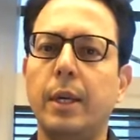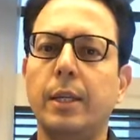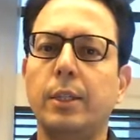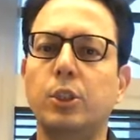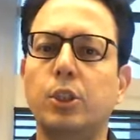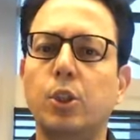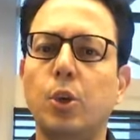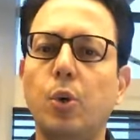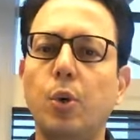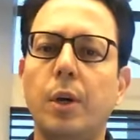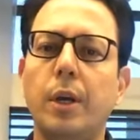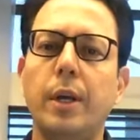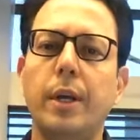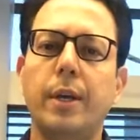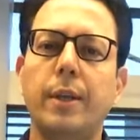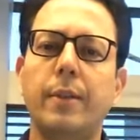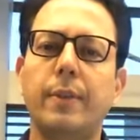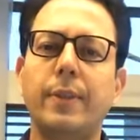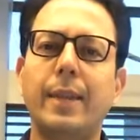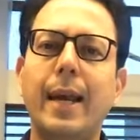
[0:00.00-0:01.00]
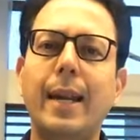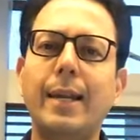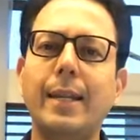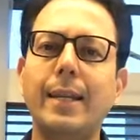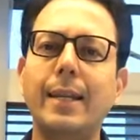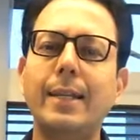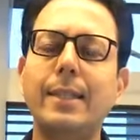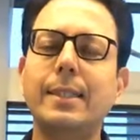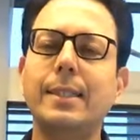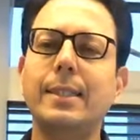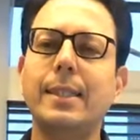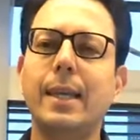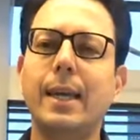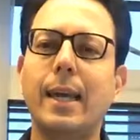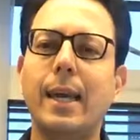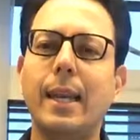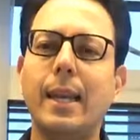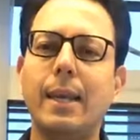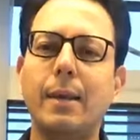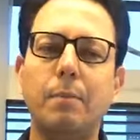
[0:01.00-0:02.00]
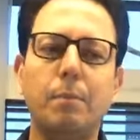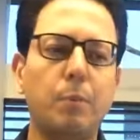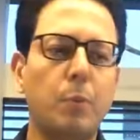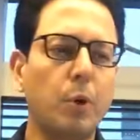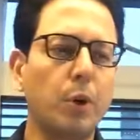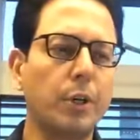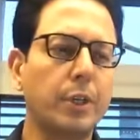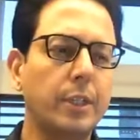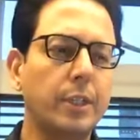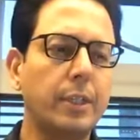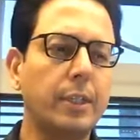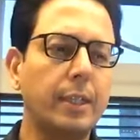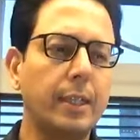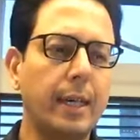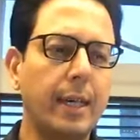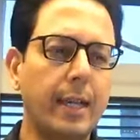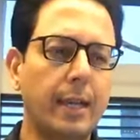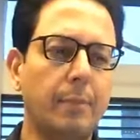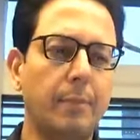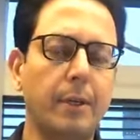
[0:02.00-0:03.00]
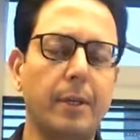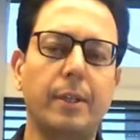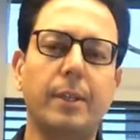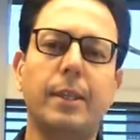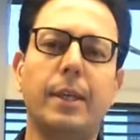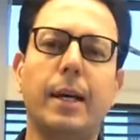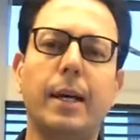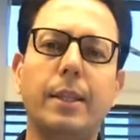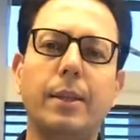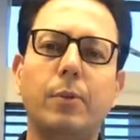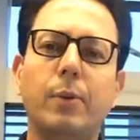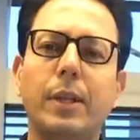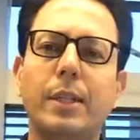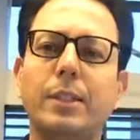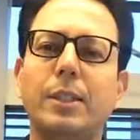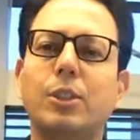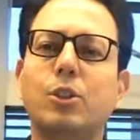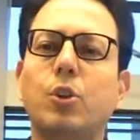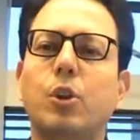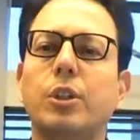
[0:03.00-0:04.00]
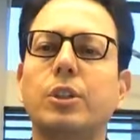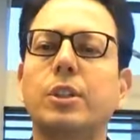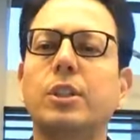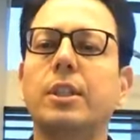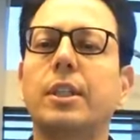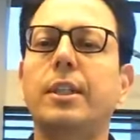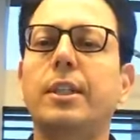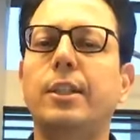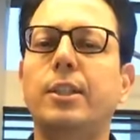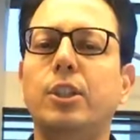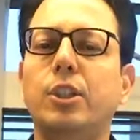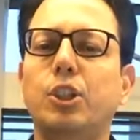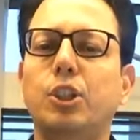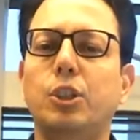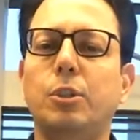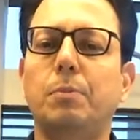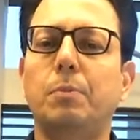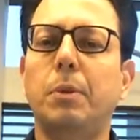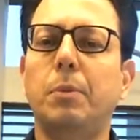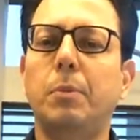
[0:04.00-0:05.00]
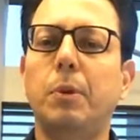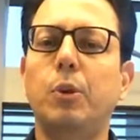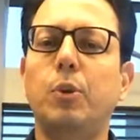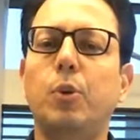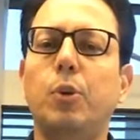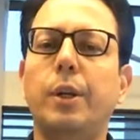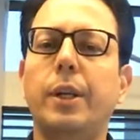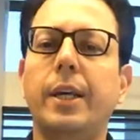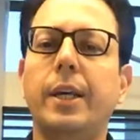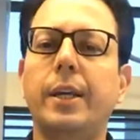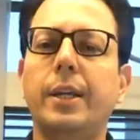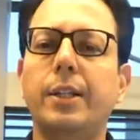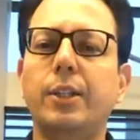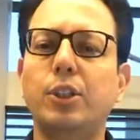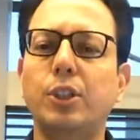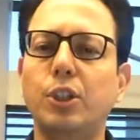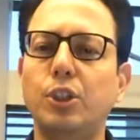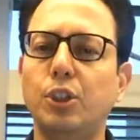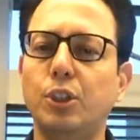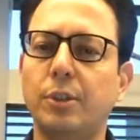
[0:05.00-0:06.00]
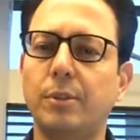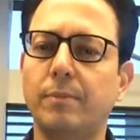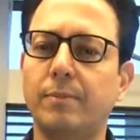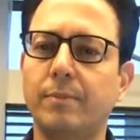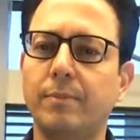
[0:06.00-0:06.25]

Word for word: So that is an important element. The other one is it causes indecision. People don't take a decision.